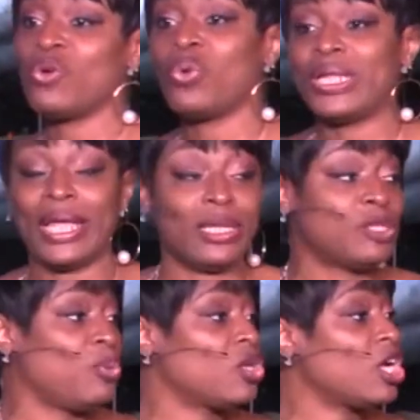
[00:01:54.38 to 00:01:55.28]
a word that is
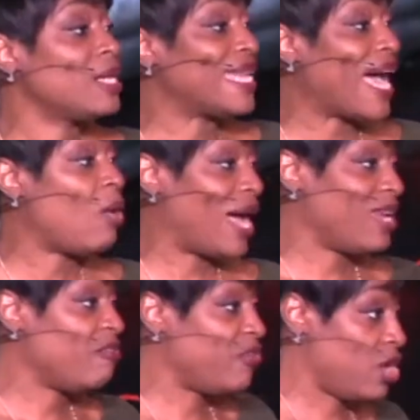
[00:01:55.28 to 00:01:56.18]
both a noun and
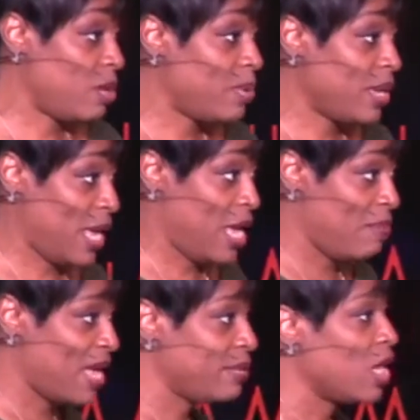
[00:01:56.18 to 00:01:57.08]
a verb.
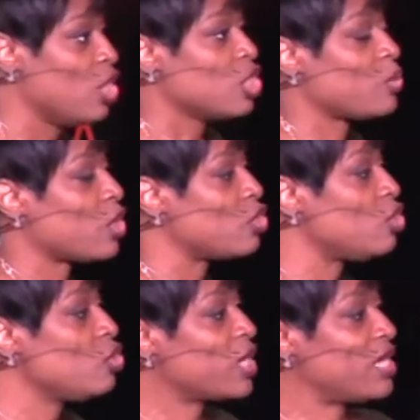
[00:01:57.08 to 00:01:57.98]
Amen. So we're going to
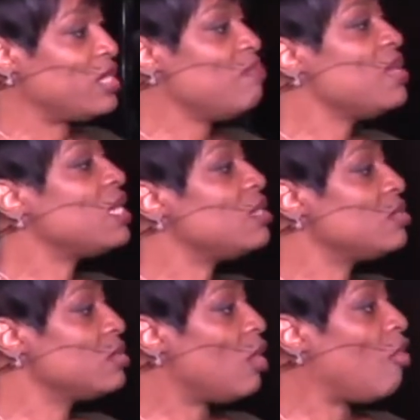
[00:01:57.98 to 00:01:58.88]
look at the
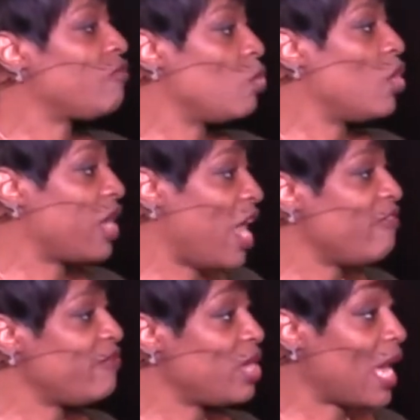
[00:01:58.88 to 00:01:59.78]
meaning of the word
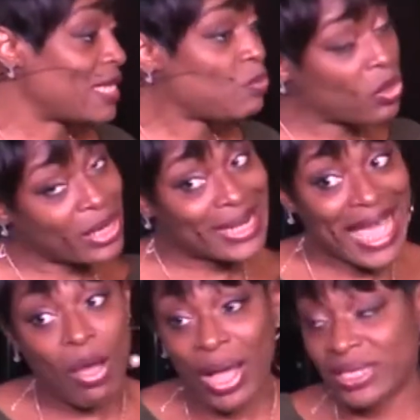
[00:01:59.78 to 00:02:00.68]
envy as both a
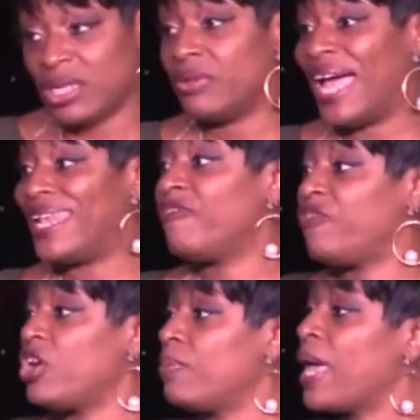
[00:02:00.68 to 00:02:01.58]
noun and a
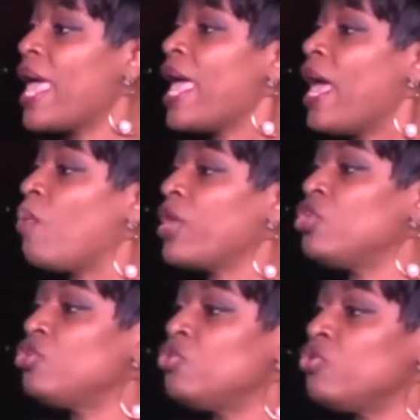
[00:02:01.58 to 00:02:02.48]
verb. And when
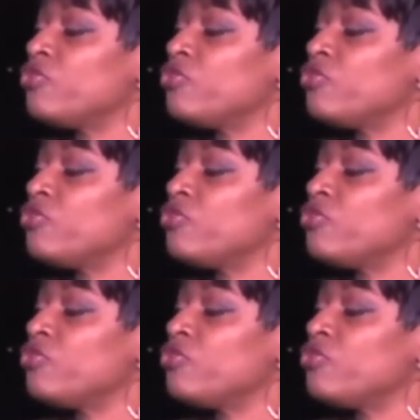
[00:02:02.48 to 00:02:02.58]
you